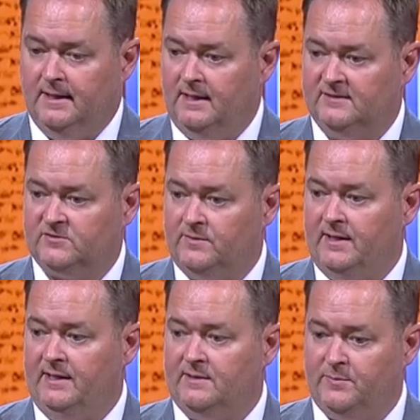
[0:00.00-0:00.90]
so that
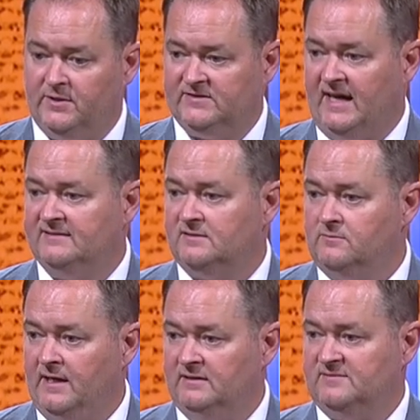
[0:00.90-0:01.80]
he can put his eyes in the
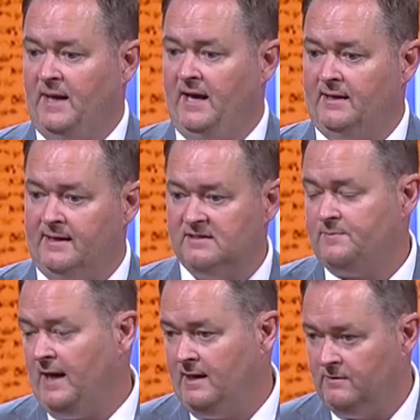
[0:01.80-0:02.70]
right spot, get his
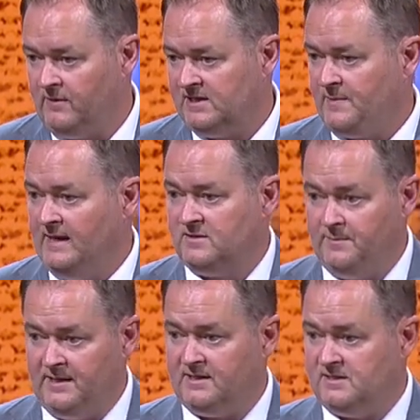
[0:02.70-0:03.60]
body in the right spot to
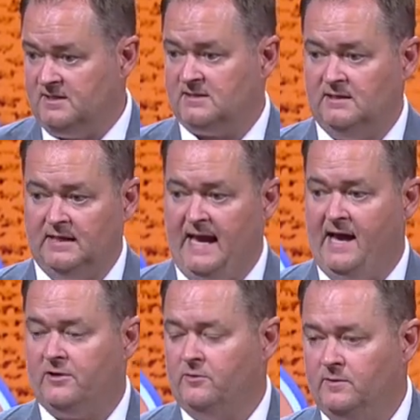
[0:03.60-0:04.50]
be consistently
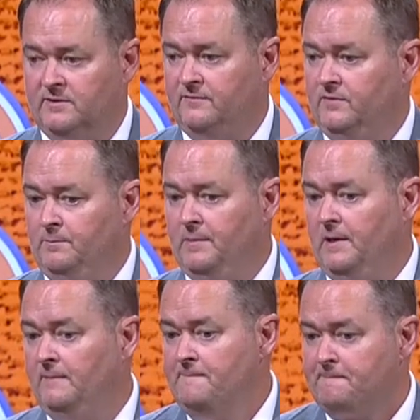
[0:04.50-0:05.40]
accurate with the
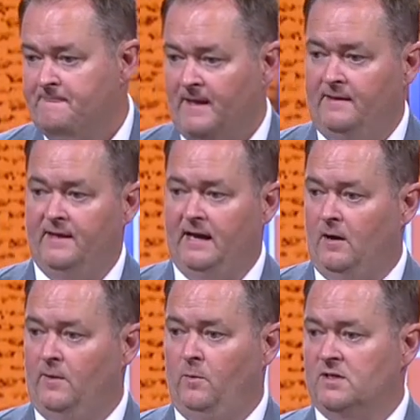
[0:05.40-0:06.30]
football, and then how
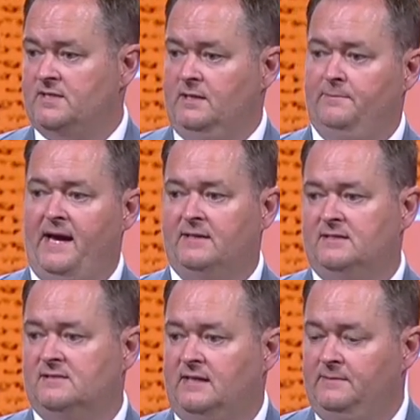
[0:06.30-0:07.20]
he wants to impact
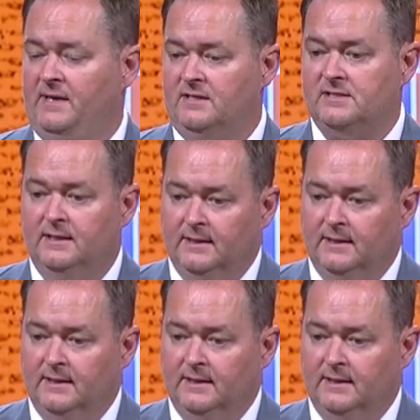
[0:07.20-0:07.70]
his teammates.